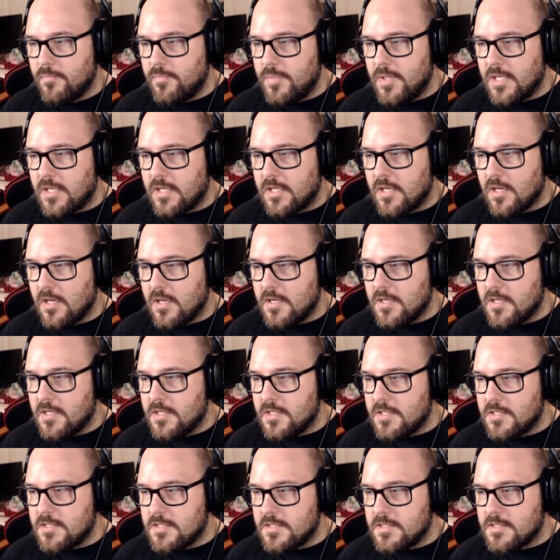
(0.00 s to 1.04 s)

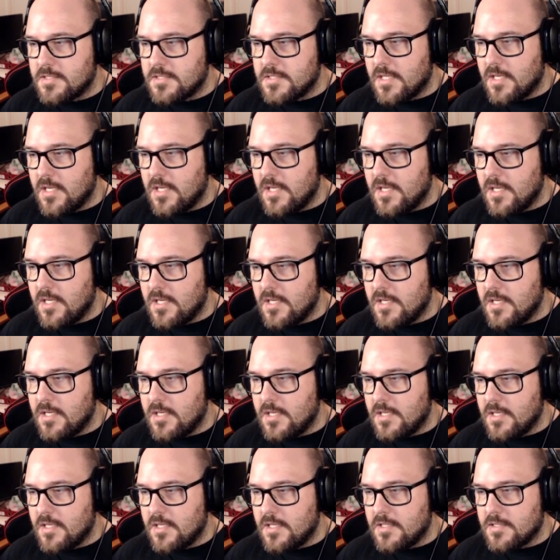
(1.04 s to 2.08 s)
because
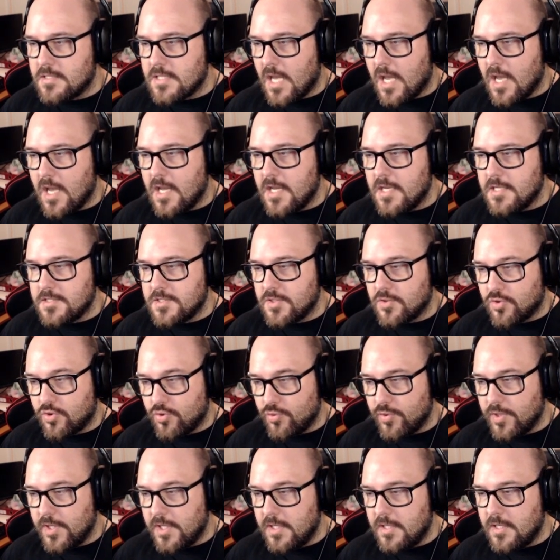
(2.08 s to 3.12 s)
his eyes are
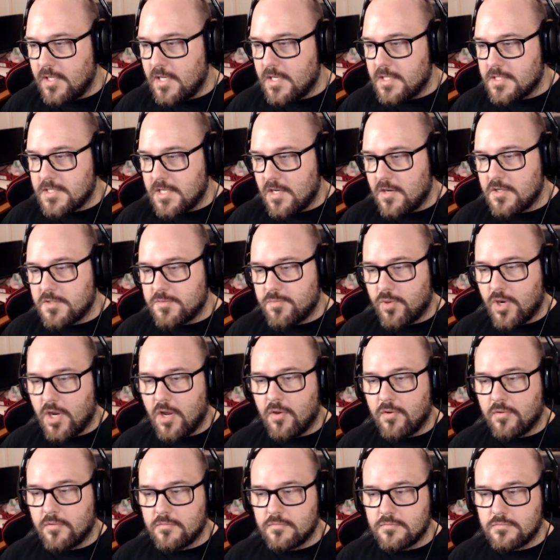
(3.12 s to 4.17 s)
green and his hair is
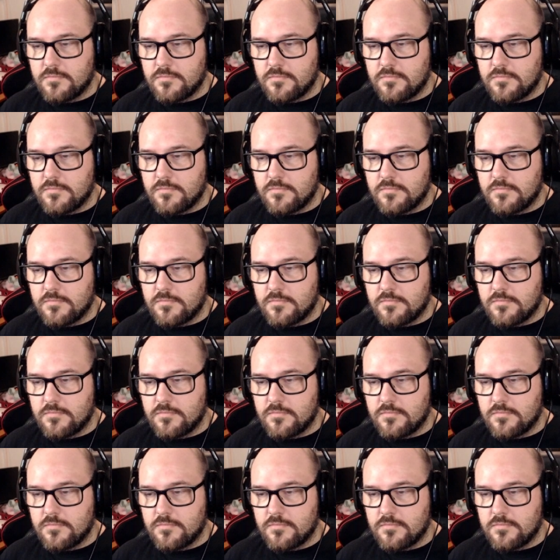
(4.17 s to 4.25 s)
brown.